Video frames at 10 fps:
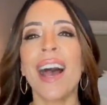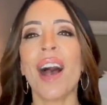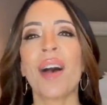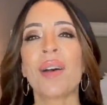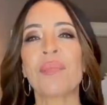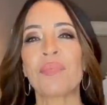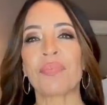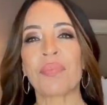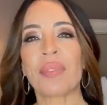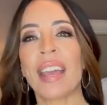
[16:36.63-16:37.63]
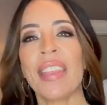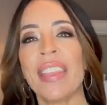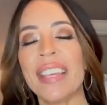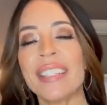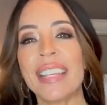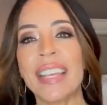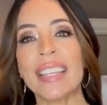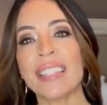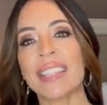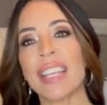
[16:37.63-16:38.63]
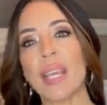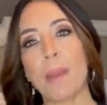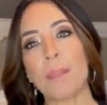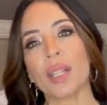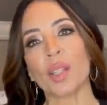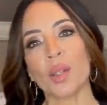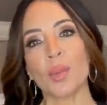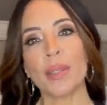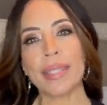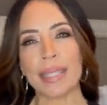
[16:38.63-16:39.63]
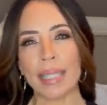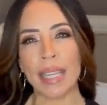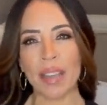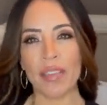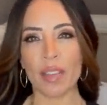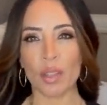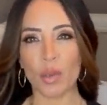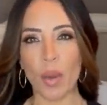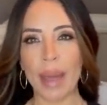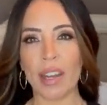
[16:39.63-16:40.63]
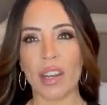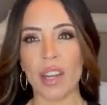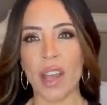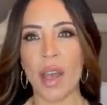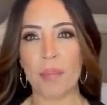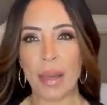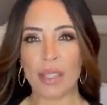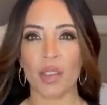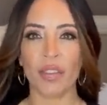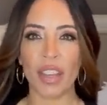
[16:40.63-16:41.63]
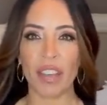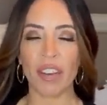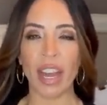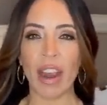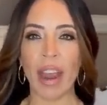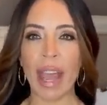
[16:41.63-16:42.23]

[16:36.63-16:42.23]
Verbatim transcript: Um, this is the balloon sleeve sweater by Sofia Vergara.